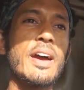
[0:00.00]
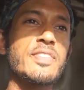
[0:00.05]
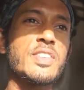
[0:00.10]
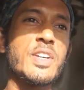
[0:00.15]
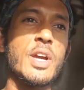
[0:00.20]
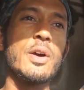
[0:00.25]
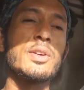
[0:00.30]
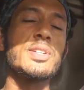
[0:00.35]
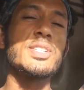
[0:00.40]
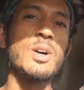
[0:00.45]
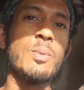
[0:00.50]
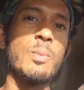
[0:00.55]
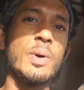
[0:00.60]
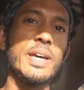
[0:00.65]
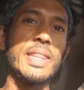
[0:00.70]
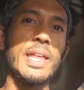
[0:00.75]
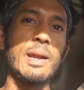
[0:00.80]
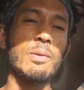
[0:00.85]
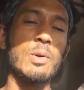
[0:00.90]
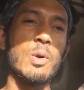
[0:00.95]
have to go
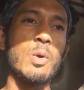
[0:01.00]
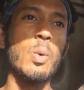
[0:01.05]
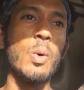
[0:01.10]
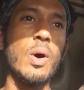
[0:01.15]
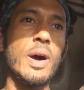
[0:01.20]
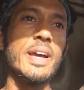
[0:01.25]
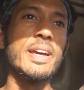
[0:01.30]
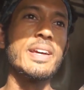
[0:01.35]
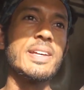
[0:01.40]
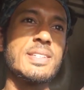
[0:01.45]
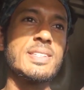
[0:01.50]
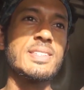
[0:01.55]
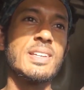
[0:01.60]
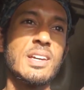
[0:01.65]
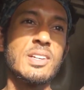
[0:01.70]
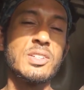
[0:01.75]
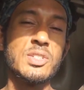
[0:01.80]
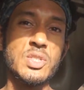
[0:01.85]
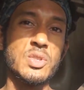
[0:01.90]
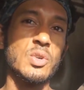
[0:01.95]
somewhere that requires
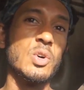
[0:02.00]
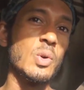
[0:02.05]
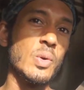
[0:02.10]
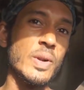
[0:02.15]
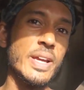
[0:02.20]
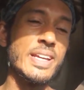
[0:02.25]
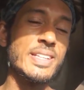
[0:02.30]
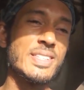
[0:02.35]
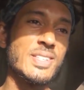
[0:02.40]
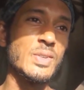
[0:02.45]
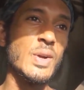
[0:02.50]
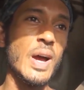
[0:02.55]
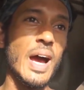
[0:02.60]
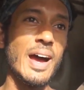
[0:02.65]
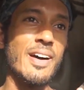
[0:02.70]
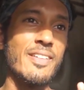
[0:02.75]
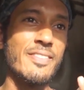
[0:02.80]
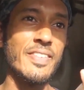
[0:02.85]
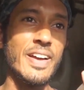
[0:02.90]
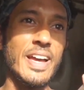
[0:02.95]
Story to
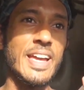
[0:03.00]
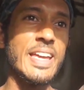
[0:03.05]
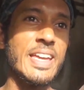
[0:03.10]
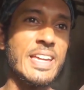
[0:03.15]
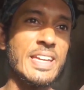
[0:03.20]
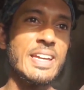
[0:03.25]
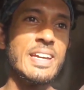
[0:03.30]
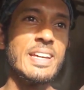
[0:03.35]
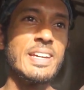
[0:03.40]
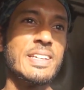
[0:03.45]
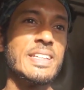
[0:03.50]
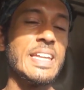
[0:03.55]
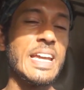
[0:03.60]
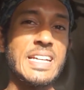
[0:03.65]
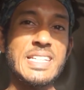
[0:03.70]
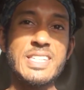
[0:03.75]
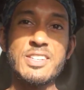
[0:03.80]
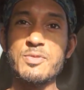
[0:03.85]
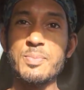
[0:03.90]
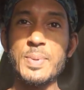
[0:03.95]
have a
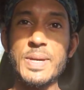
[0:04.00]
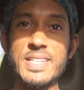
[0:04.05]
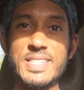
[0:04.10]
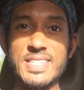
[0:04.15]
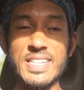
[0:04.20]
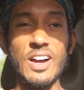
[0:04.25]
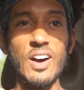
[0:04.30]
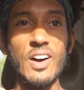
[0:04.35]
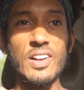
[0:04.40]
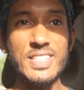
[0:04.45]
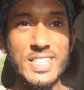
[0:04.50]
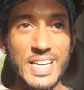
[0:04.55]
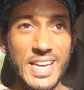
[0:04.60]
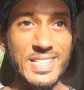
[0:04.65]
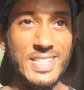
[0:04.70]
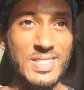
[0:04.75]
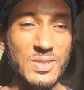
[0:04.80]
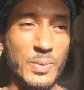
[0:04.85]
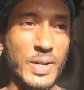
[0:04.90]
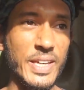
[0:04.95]
negative PCR
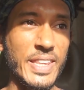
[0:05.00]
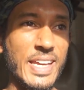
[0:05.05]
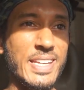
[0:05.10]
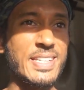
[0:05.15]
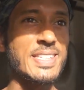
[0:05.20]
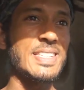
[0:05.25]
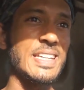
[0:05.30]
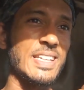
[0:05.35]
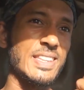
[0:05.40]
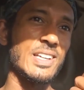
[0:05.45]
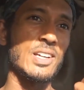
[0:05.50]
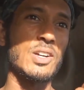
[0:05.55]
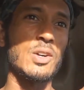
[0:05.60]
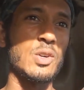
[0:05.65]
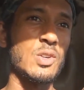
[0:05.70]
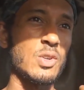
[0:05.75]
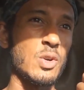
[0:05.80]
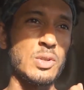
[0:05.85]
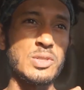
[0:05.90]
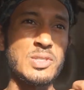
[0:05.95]
test where they stick the
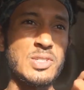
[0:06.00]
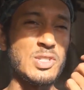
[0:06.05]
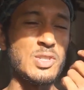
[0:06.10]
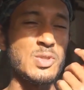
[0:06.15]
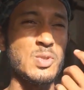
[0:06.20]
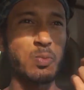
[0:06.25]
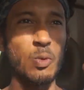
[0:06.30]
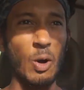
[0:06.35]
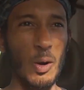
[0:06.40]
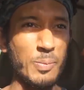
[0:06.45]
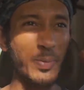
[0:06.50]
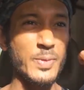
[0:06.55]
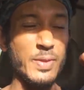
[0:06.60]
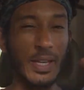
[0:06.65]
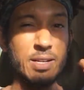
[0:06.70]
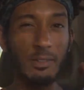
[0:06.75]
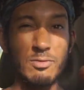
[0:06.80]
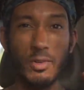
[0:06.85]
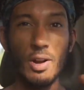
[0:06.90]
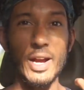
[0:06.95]
cotton swab
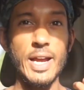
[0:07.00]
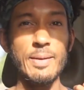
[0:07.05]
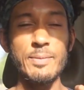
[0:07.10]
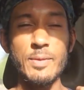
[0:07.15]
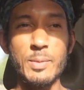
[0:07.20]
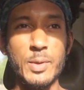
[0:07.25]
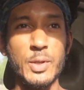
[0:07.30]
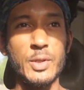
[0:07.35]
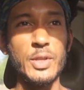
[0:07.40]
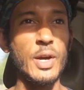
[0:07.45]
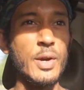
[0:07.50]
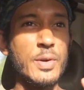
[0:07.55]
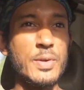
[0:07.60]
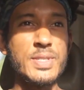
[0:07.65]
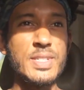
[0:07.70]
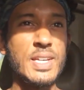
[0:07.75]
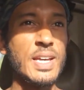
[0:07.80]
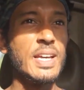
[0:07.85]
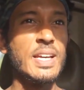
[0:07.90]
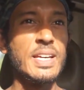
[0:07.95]
thing right up your
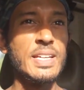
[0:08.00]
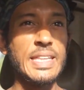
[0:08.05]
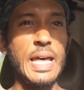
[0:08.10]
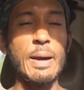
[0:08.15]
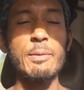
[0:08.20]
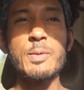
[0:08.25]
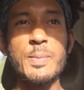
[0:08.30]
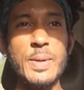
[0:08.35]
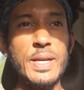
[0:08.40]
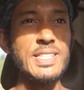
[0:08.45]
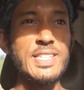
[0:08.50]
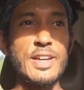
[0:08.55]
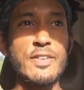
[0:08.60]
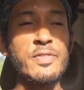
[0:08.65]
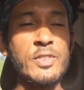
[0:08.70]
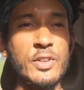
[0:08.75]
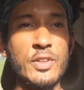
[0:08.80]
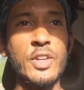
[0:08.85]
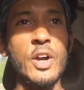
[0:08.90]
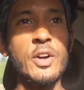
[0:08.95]
nose that would be a
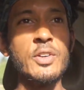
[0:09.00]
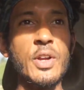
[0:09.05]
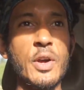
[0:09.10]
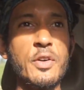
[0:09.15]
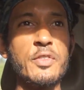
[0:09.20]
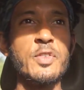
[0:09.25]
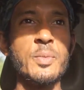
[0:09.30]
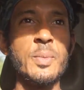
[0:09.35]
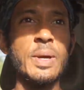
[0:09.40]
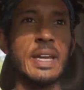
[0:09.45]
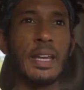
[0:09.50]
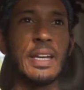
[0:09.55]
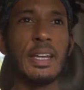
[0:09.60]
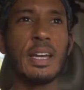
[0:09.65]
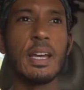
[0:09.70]
definite no-no for me.